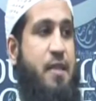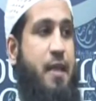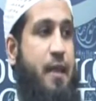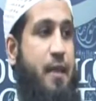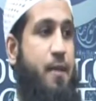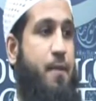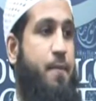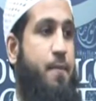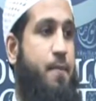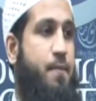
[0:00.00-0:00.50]

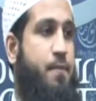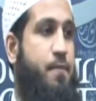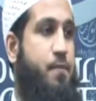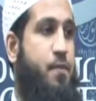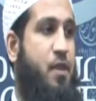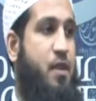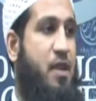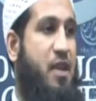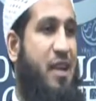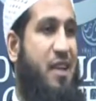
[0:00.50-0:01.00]
day,
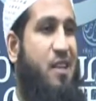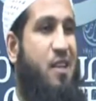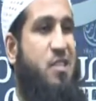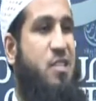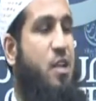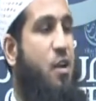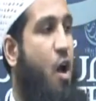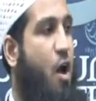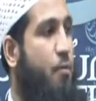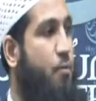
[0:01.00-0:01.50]

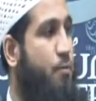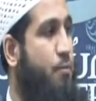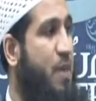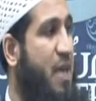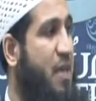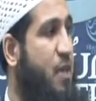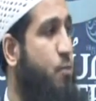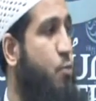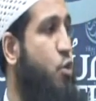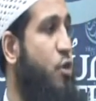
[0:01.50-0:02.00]
does it not
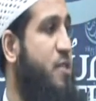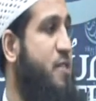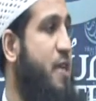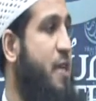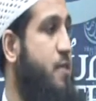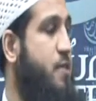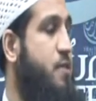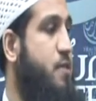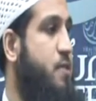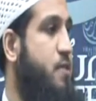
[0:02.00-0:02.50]
make more
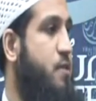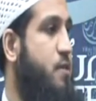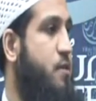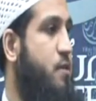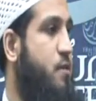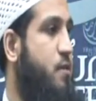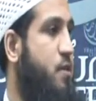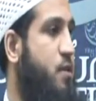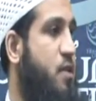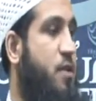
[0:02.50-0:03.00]
sense
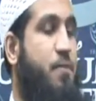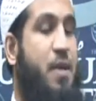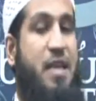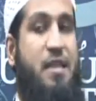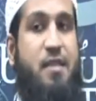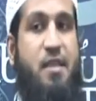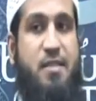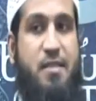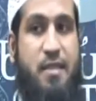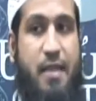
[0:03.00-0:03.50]
to
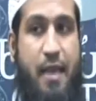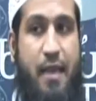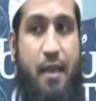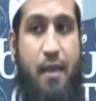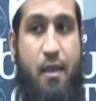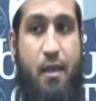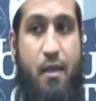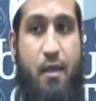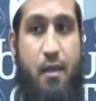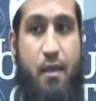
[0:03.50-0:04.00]
make this
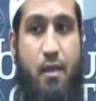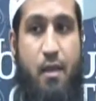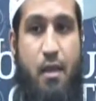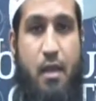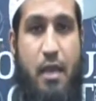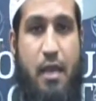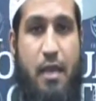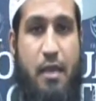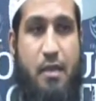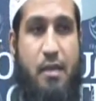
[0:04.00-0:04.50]
day
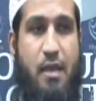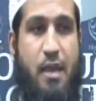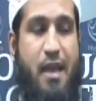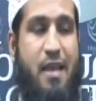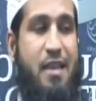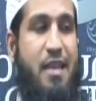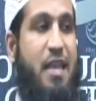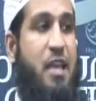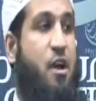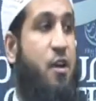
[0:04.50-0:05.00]
into
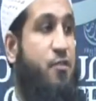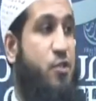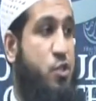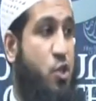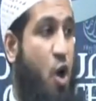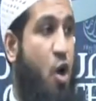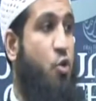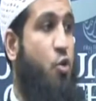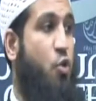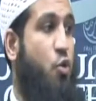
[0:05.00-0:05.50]
a day of
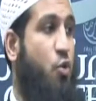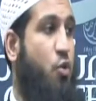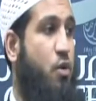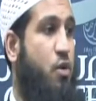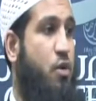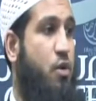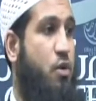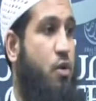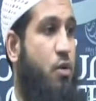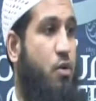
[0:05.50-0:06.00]
sorrow,
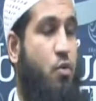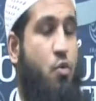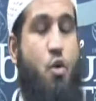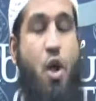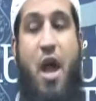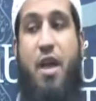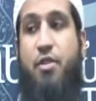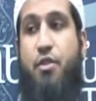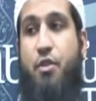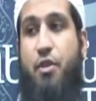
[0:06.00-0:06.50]

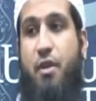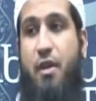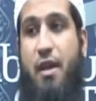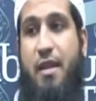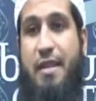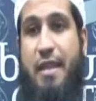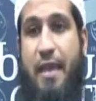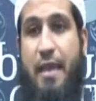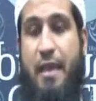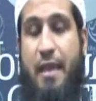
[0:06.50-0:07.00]
rather
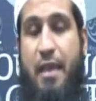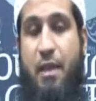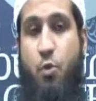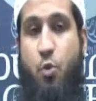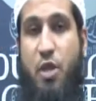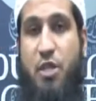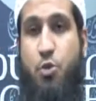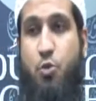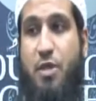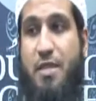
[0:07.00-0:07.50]
a day
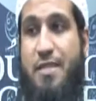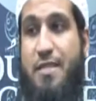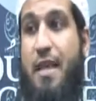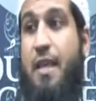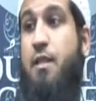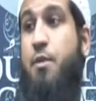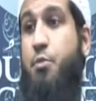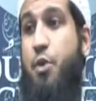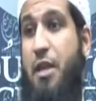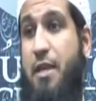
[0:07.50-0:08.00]
in which we
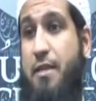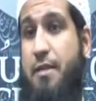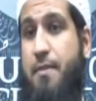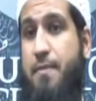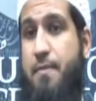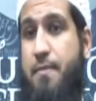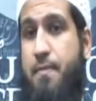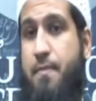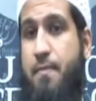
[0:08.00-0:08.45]
celebrate?